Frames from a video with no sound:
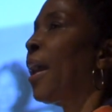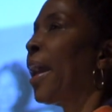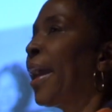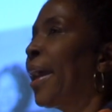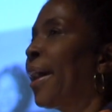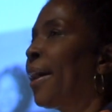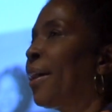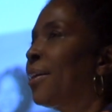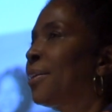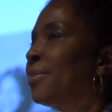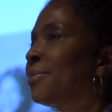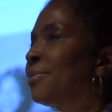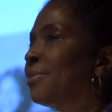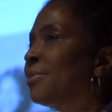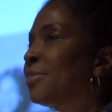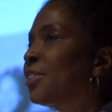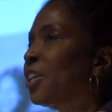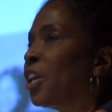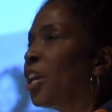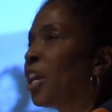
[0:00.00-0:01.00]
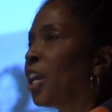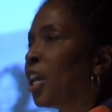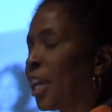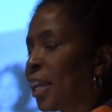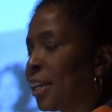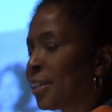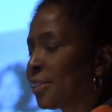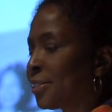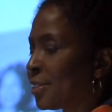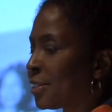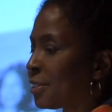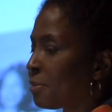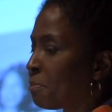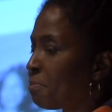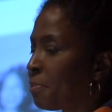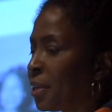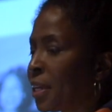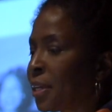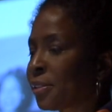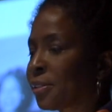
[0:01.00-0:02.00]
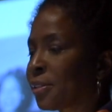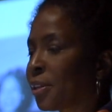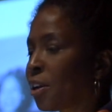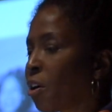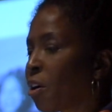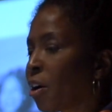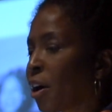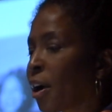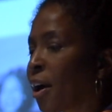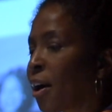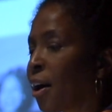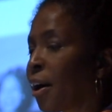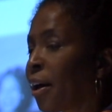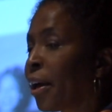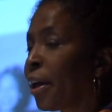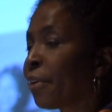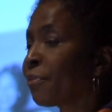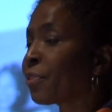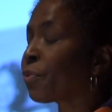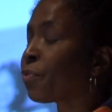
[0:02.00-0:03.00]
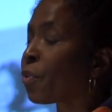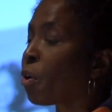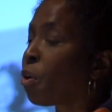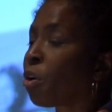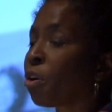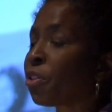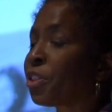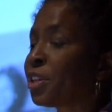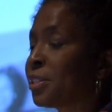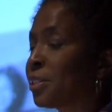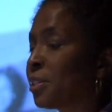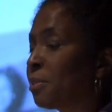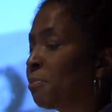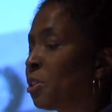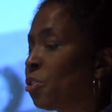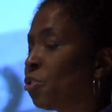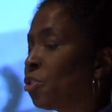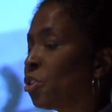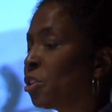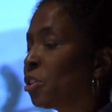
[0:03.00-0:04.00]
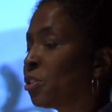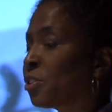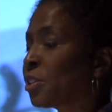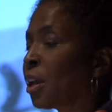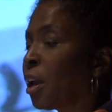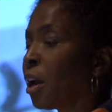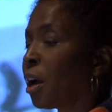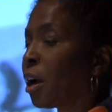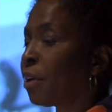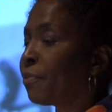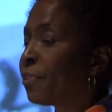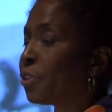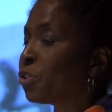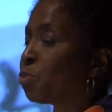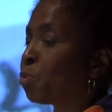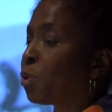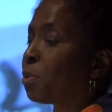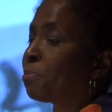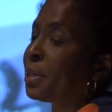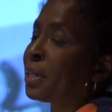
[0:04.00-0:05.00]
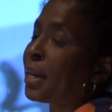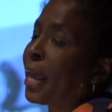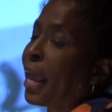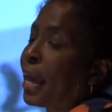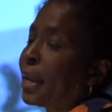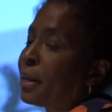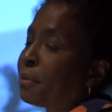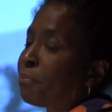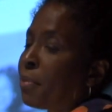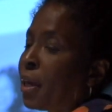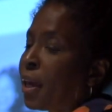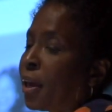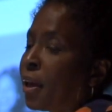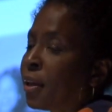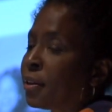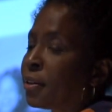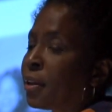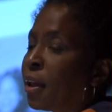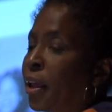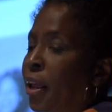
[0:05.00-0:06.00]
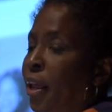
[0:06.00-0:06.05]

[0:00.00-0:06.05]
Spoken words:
and it is this amazing archive of all these images of this woman and a man